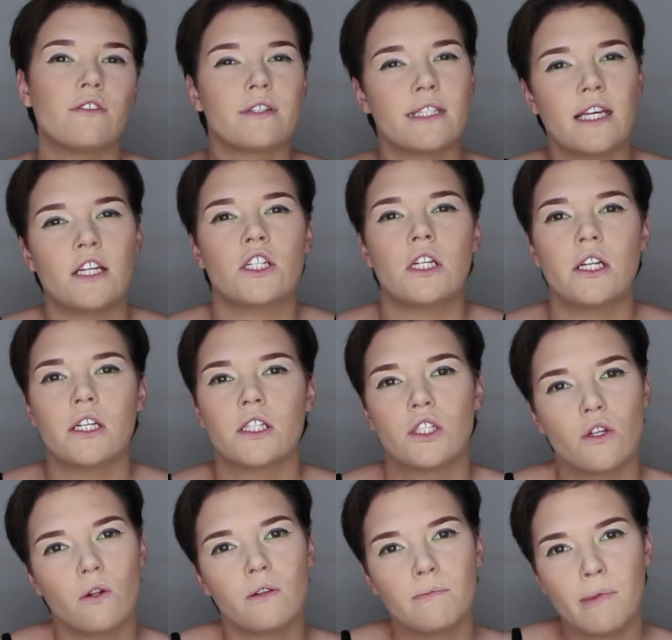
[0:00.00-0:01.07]
to sexually
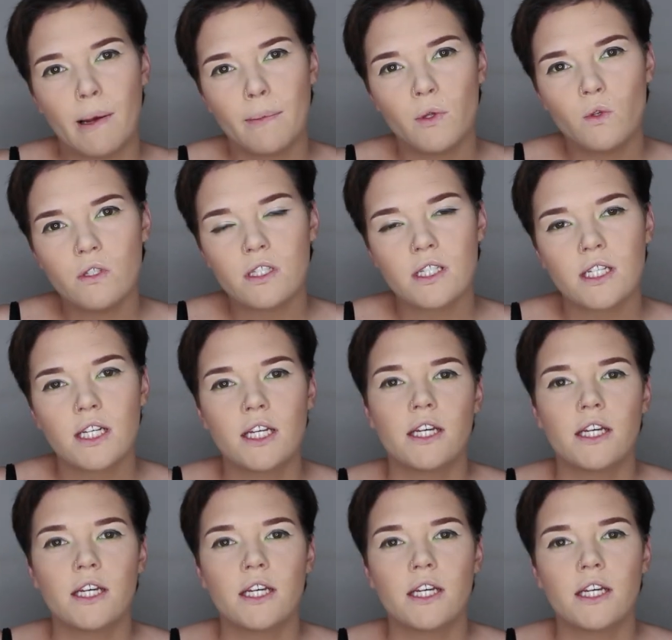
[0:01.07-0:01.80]
assault Bubbles